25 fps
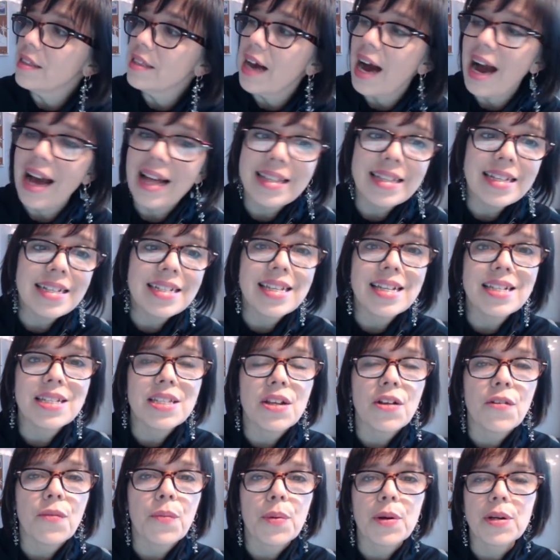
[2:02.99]
The Highly
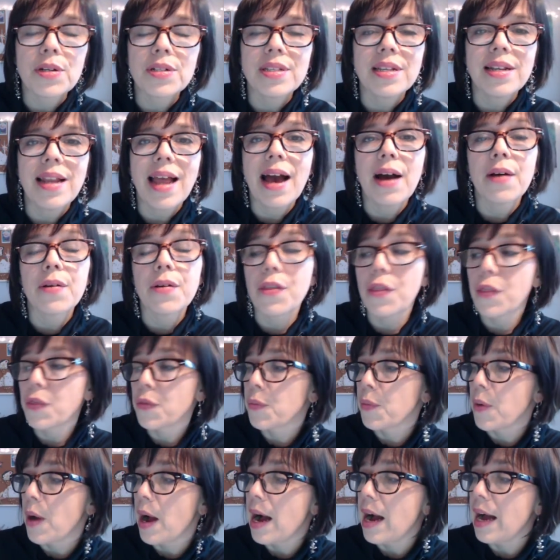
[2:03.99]
Sensitive Person, How to
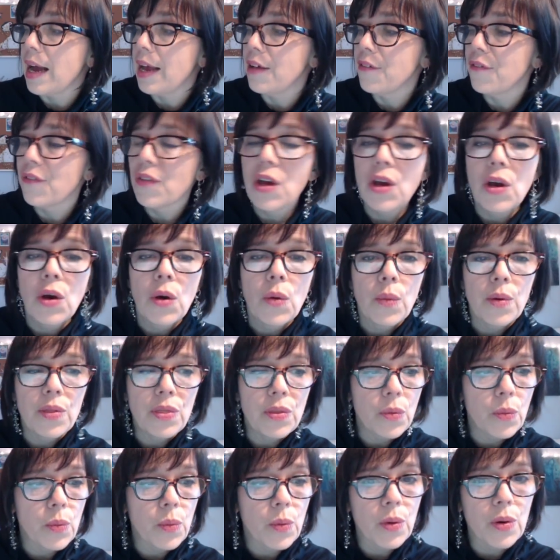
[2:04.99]
Thrive When the
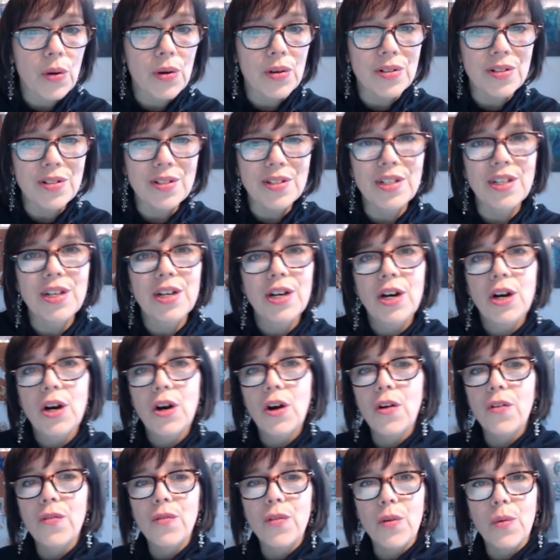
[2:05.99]
World
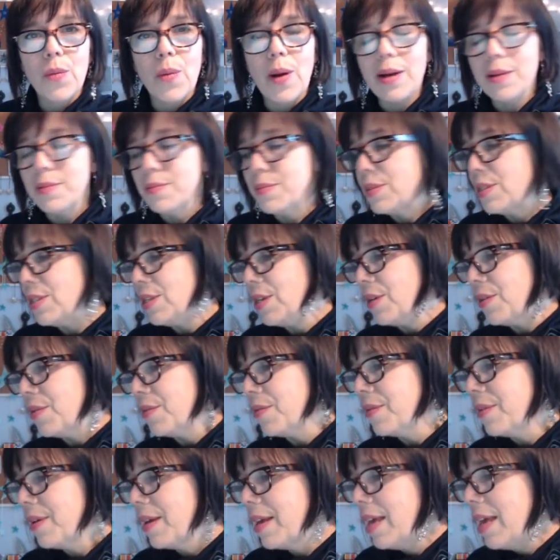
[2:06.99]
Overwhelms You.
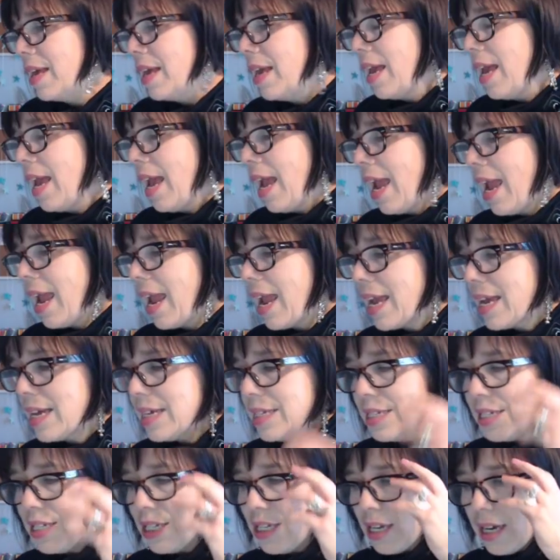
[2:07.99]

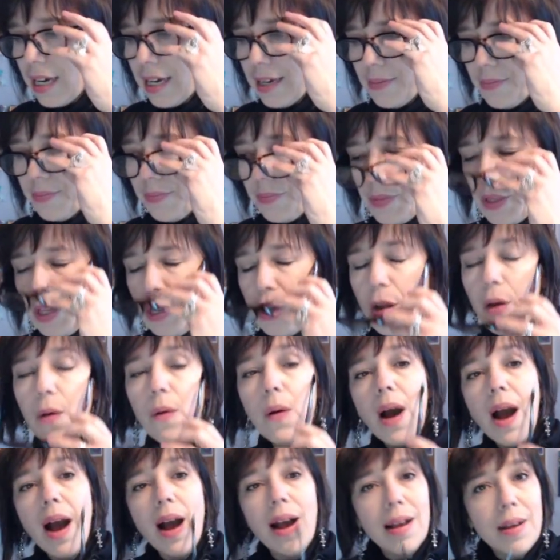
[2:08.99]
And, you know,
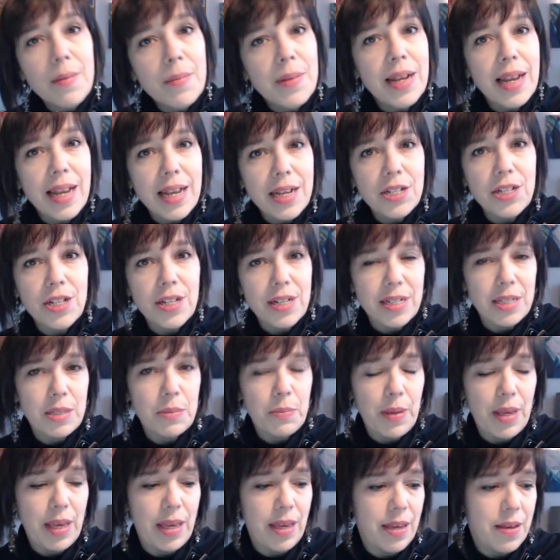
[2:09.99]
I'm an
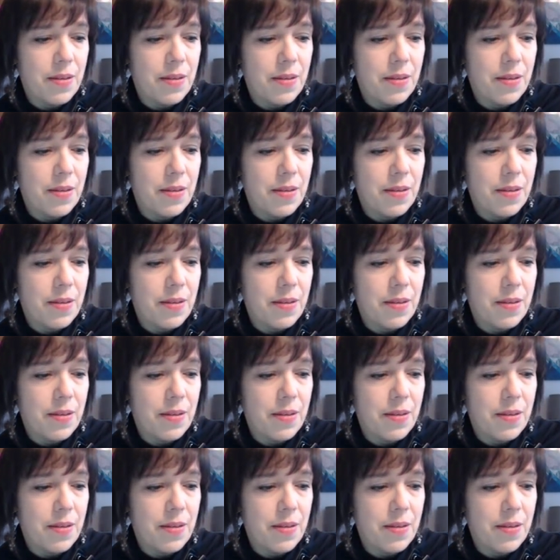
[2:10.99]
HSP.